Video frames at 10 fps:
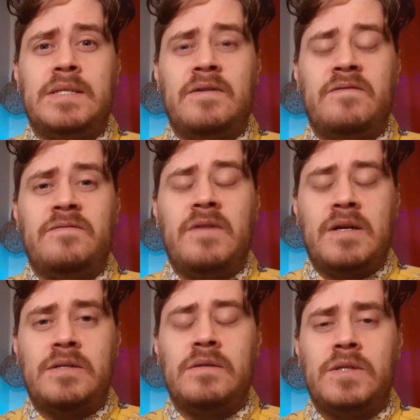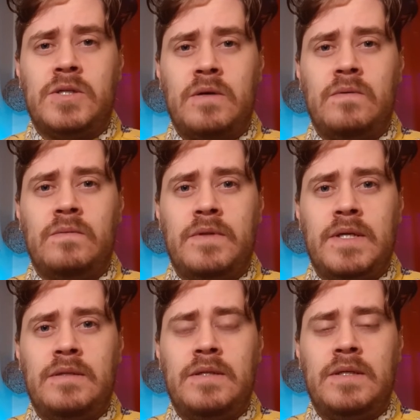have actually shown
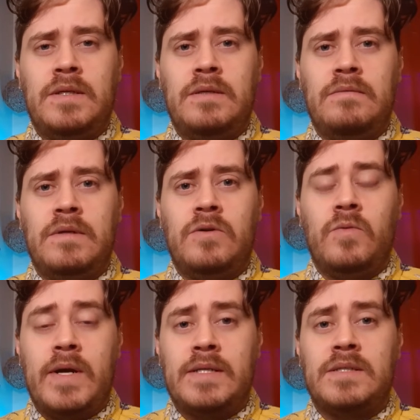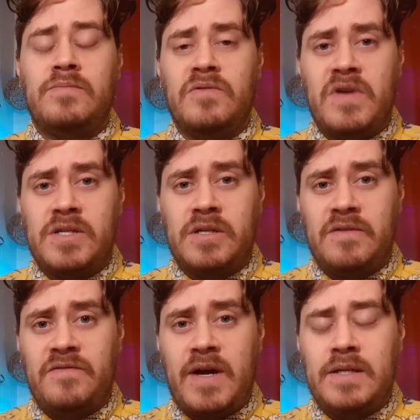that the greatest prevention
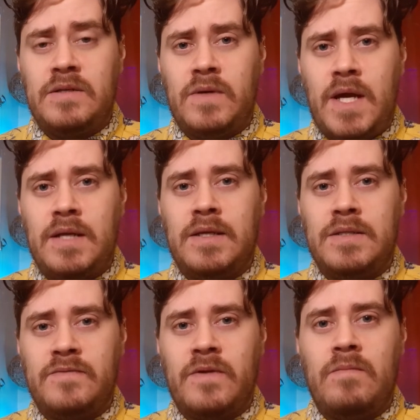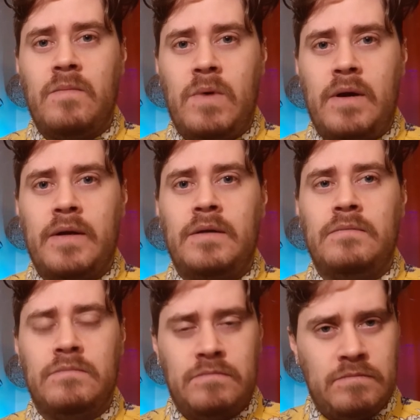effect you get is from
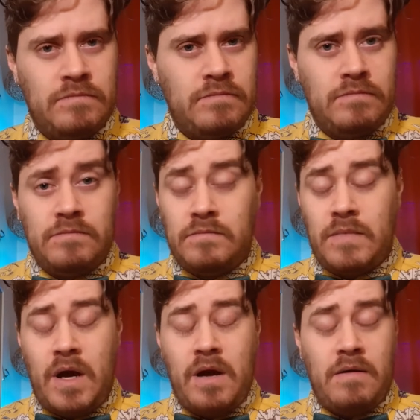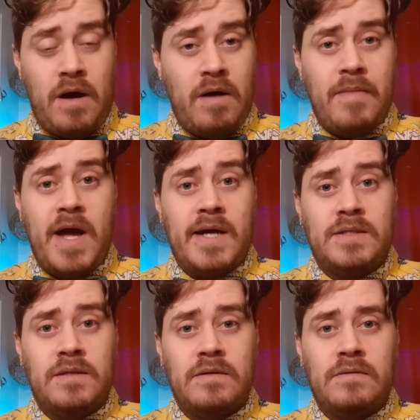wearing a
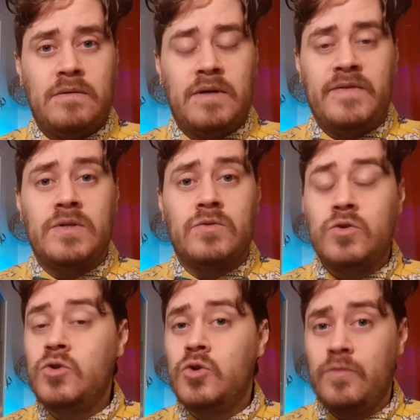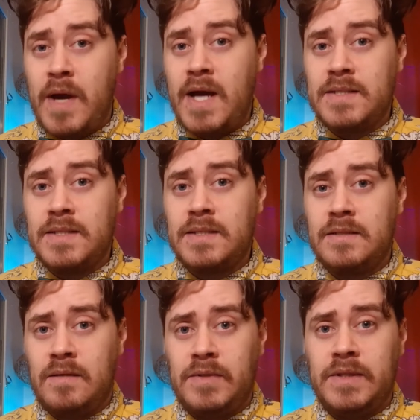mask, or even 2 masks
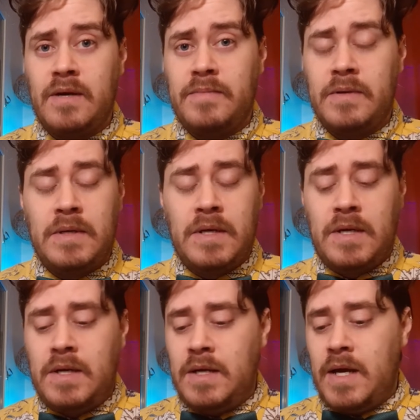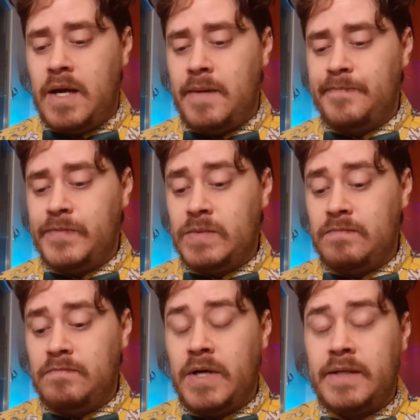doubled up.
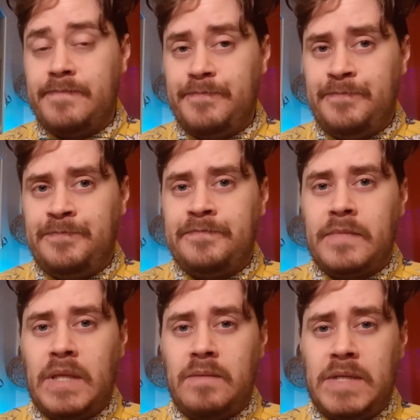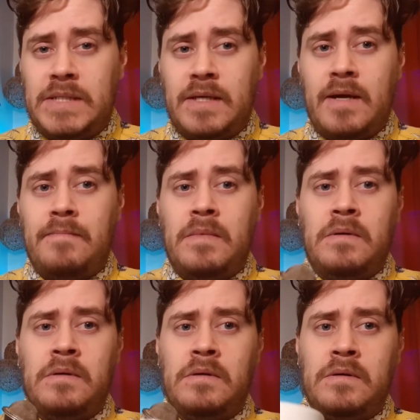But in the meantime,
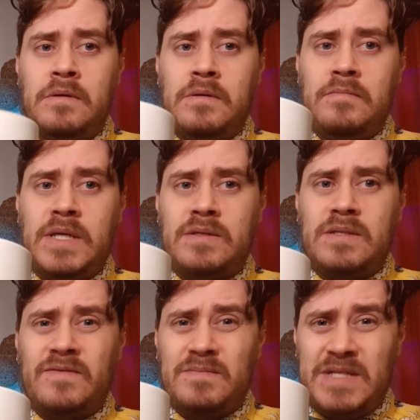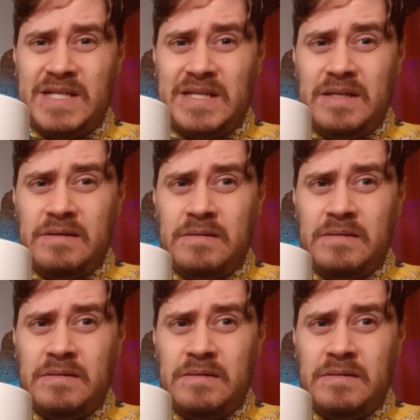make yourself some tea,